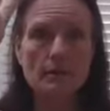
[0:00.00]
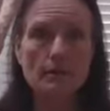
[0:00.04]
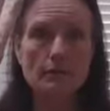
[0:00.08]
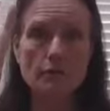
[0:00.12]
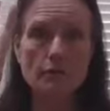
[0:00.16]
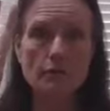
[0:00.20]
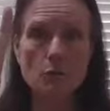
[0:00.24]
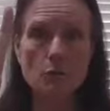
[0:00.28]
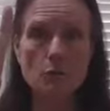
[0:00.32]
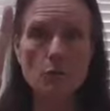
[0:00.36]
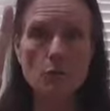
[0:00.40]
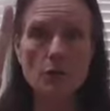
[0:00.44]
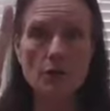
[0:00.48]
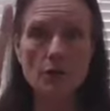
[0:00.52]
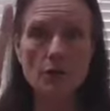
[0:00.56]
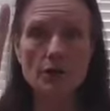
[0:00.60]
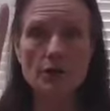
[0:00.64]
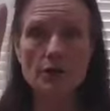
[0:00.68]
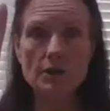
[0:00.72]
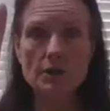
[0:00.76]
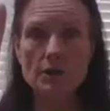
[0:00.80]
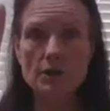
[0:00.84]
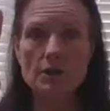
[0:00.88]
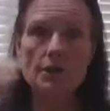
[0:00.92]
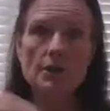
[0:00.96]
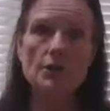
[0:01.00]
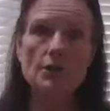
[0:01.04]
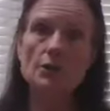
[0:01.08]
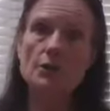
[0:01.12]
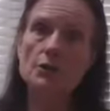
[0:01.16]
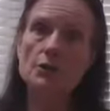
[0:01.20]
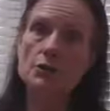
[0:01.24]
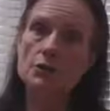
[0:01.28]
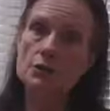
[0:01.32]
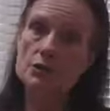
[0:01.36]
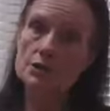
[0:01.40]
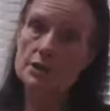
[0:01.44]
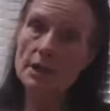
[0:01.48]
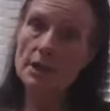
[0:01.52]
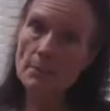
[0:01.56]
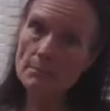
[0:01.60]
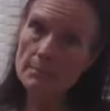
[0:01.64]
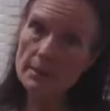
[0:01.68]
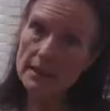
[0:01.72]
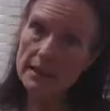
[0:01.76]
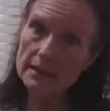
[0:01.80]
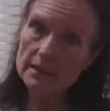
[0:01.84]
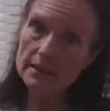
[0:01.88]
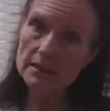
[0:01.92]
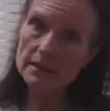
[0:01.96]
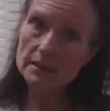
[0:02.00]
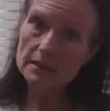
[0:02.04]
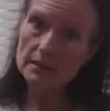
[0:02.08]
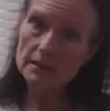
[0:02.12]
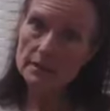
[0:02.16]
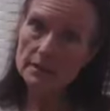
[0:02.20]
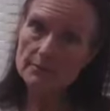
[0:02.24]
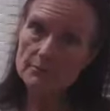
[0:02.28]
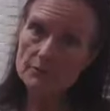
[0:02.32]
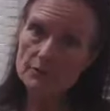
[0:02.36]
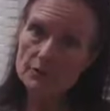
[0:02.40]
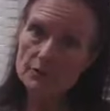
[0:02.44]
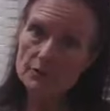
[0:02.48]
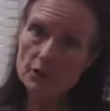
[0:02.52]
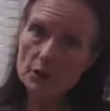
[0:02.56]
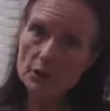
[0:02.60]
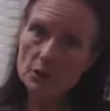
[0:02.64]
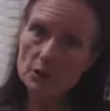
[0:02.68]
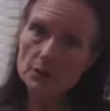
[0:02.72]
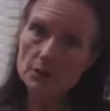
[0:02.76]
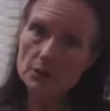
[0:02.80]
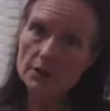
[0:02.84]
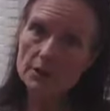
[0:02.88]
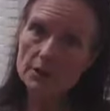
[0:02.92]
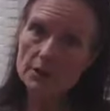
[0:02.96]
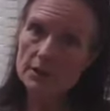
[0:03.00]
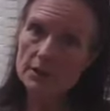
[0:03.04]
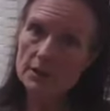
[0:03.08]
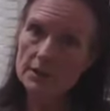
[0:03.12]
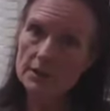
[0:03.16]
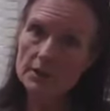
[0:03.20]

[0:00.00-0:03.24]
4, your dumping lymph node.